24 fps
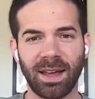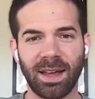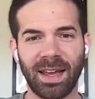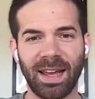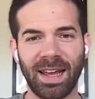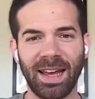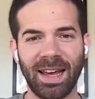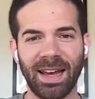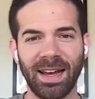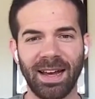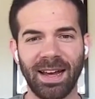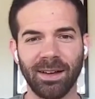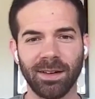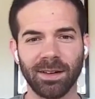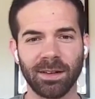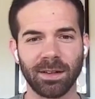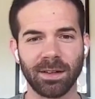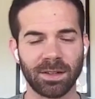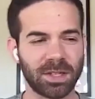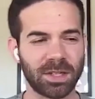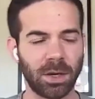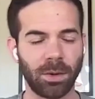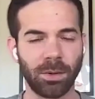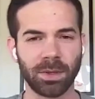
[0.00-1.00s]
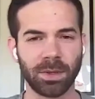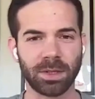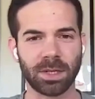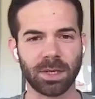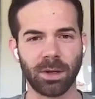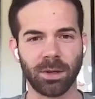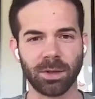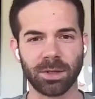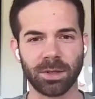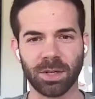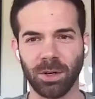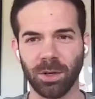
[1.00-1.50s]
and
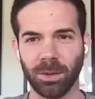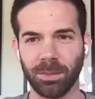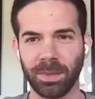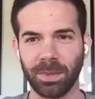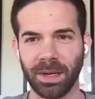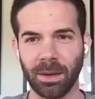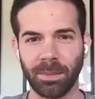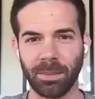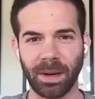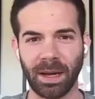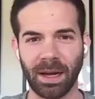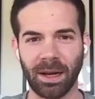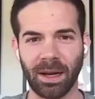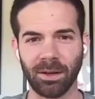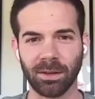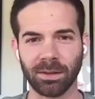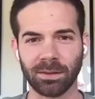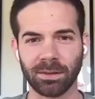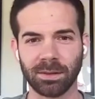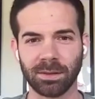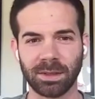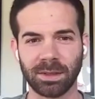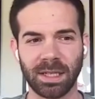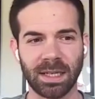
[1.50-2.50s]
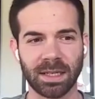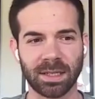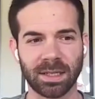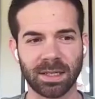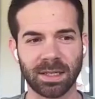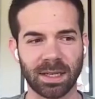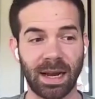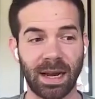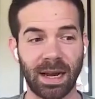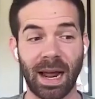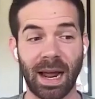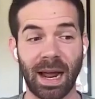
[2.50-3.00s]
so-and-so told me about
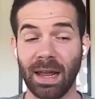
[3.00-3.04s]
this. And